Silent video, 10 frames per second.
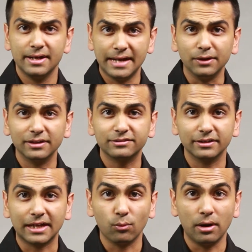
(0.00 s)
Now let's
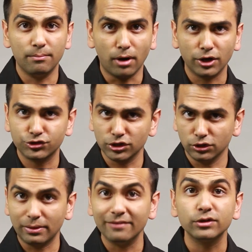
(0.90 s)
look at what
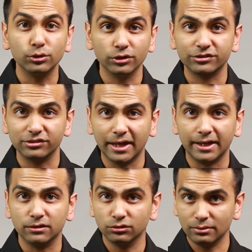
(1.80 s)
marginal revenue looks
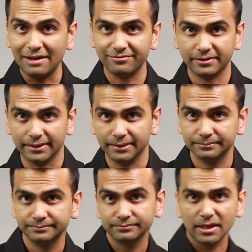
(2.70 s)
like graphically.
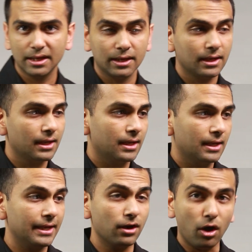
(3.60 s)

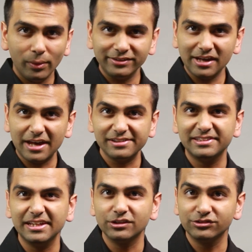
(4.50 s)
It always has
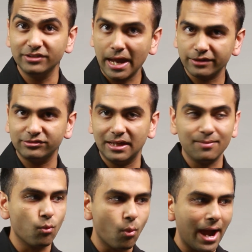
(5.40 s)
the exact
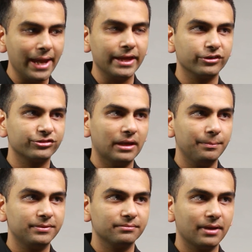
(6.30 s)
same
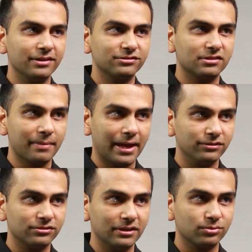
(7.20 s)
y-intercept as
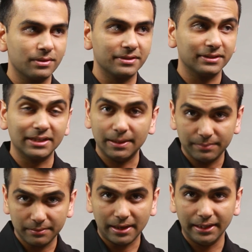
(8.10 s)
demand, so that's one thing to
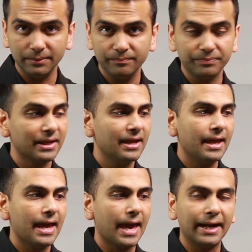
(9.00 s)
keep in mind.
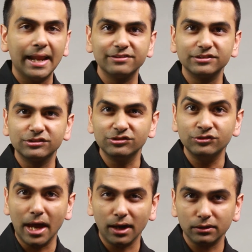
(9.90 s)
And it has
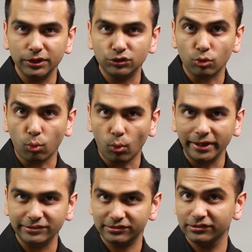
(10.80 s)
exactly
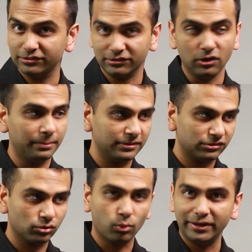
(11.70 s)
twice the slope.
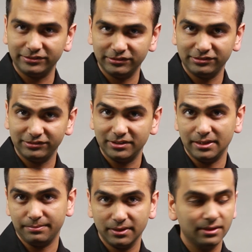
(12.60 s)
It's twice as
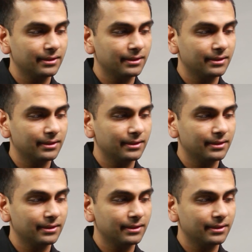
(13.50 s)
steep.